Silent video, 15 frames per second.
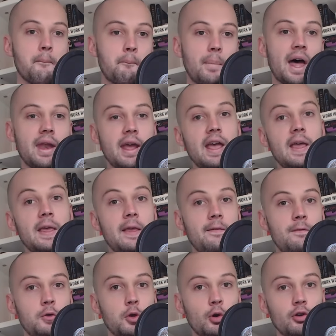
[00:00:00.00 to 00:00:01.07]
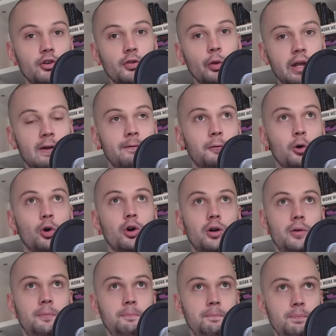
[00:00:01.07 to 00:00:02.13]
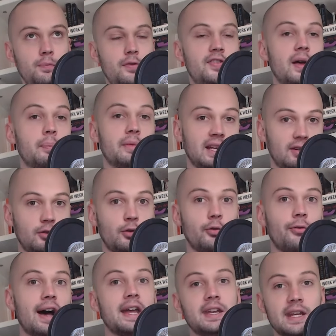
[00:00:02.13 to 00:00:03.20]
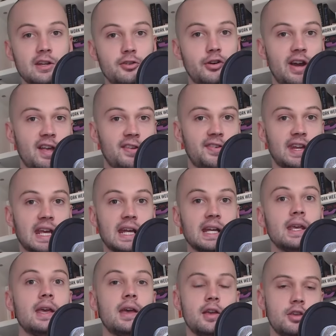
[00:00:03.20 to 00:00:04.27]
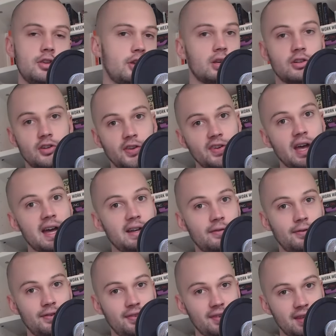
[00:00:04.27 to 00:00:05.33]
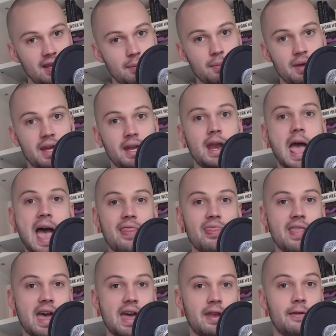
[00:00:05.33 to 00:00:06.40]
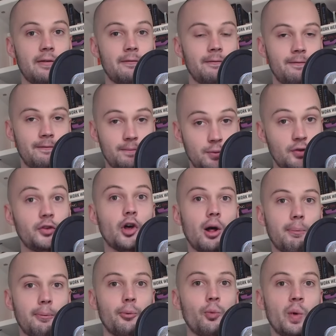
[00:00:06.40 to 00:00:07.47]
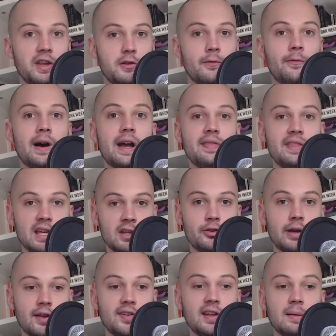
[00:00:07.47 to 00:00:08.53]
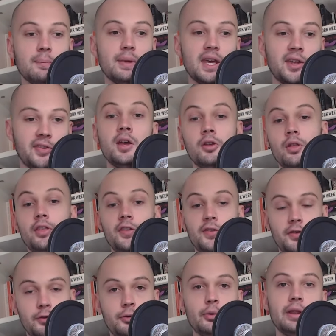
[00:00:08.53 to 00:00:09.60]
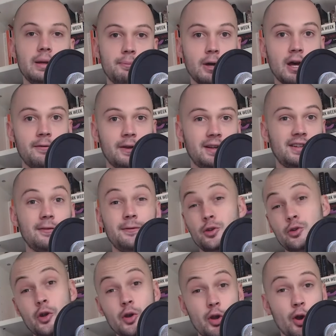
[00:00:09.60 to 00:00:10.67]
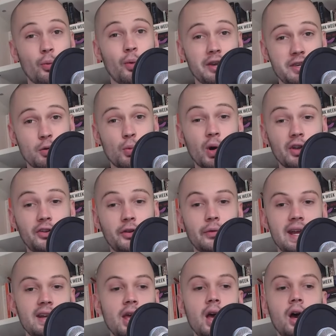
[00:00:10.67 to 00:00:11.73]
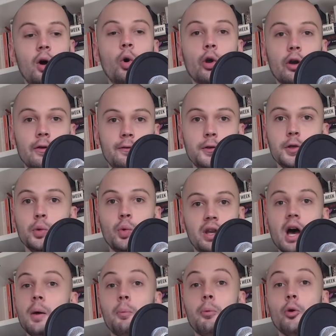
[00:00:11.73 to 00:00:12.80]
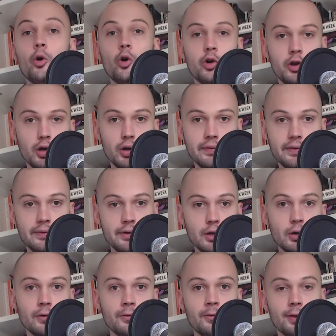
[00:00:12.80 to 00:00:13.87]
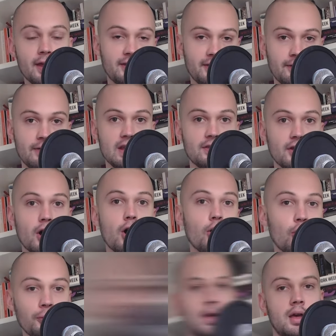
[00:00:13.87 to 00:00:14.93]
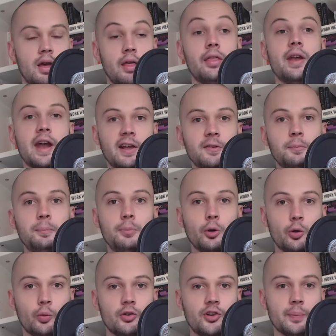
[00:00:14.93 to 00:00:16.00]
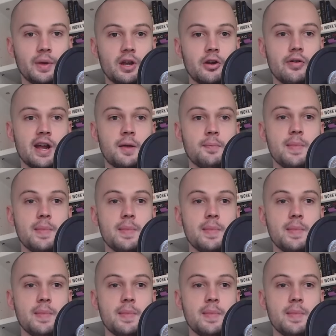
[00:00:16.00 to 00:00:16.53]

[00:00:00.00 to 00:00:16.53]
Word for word: But if you're just looking for something to find interesting, you can just kind of skim it and then stop when you find the interesting bits. This is really perfect if you don't know what you want to read, or if you want a broad overview of philosophy as a whole. The next book which I'm going to recommend